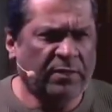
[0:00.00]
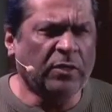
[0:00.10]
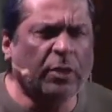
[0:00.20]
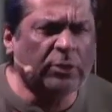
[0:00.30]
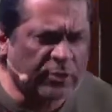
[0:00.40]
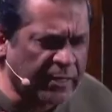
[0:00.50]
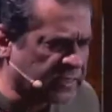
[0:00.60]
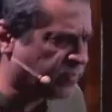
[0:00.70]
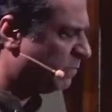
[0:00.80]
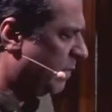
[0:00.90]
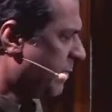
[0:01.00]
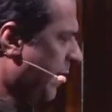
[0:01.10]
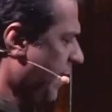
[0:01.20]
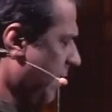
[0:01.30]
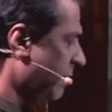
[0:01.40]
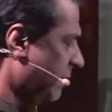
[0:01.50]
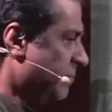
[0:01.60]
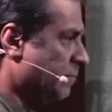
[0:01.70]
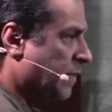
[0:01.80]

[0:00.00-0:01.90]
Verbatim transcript: God transforming my life.